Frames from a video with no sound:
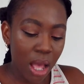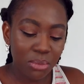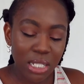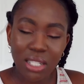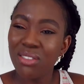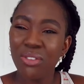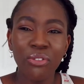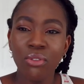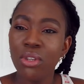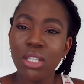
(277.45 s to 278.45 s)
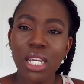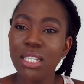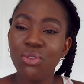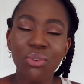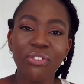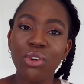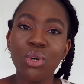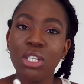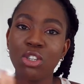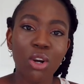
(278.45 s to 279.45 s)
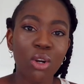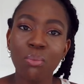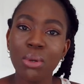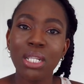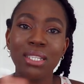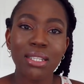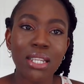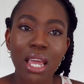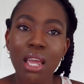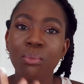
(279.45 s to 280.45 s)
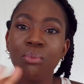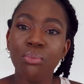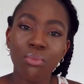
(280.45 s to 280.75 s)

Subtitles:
This review is not gonna be the same